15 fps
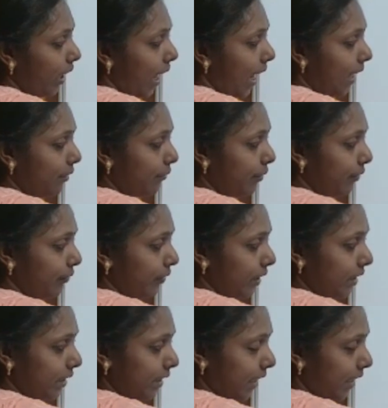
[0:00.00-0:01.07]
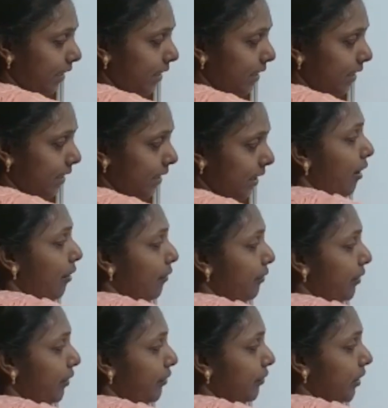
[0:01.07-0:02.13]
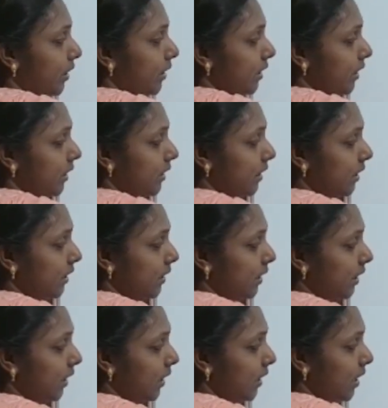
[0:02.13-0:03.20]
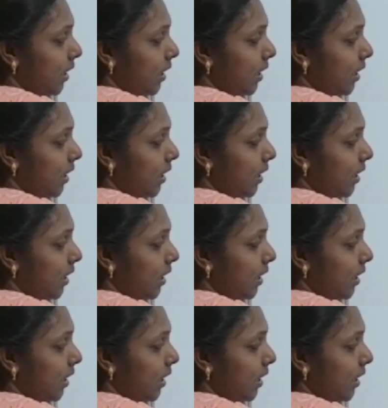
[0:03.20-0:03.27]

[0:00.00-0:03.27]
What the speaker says: and 56, 56 is the